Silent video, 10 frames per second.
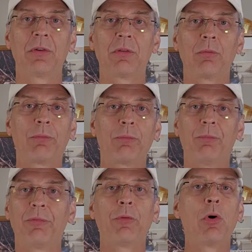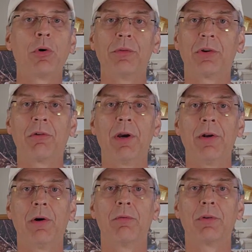just photo
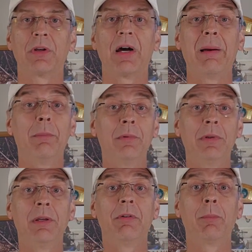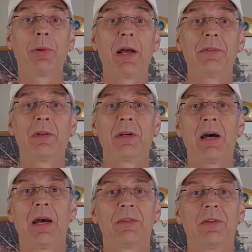degrade over time. Leaving plastic
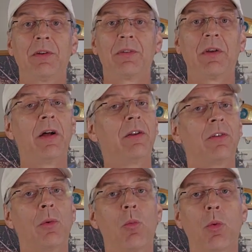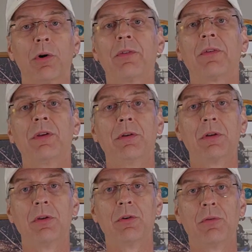kayaks in the sun is the worst thing you
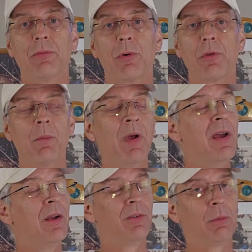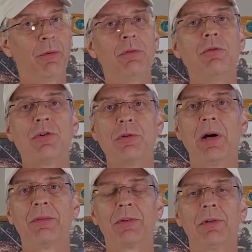can do for them. So if you do
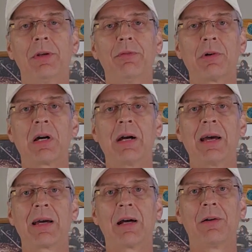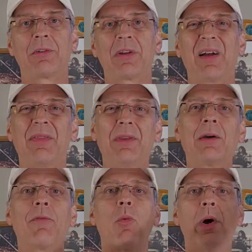have to leave your kayak outside, think
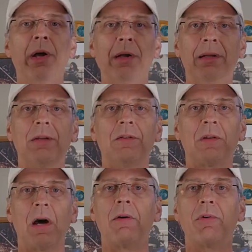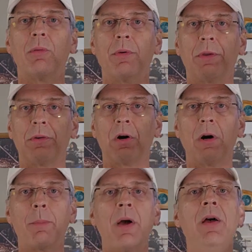of a way to at least cover it with a
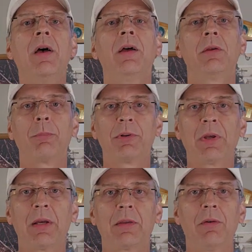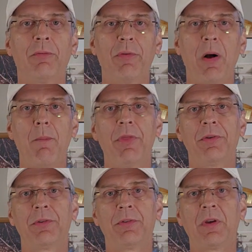tarp to protect it from the
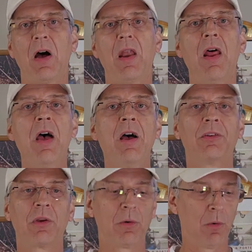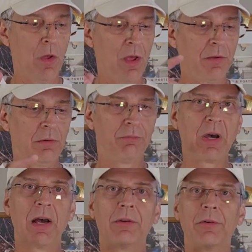sun. So you've
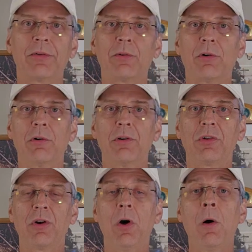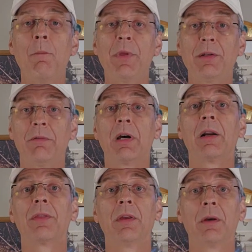got your storage at home, then you've got
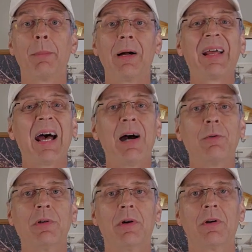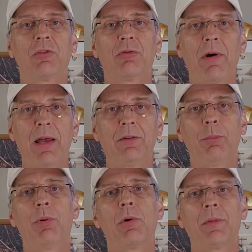to think about how are you going to
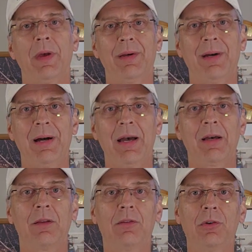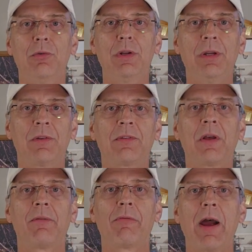transport that kayak? Do you need a
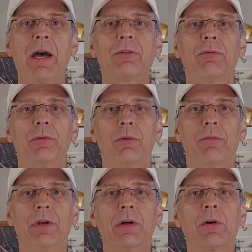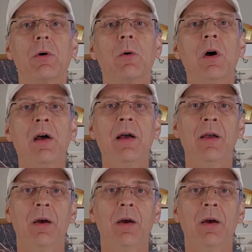set of racks for your vehicle?